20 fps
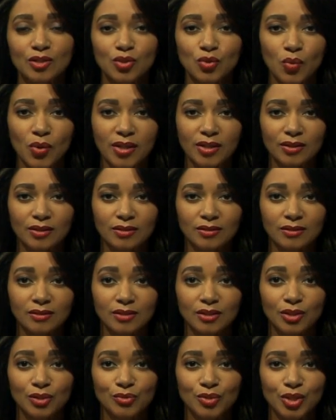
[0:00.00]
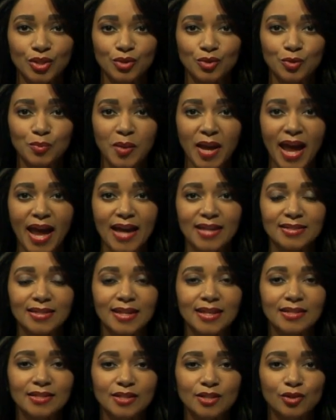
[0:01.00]
Twitter, YouTube, and
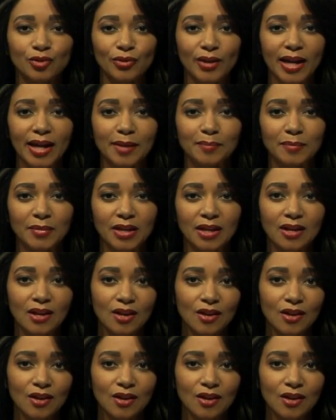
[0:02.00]
Instagram.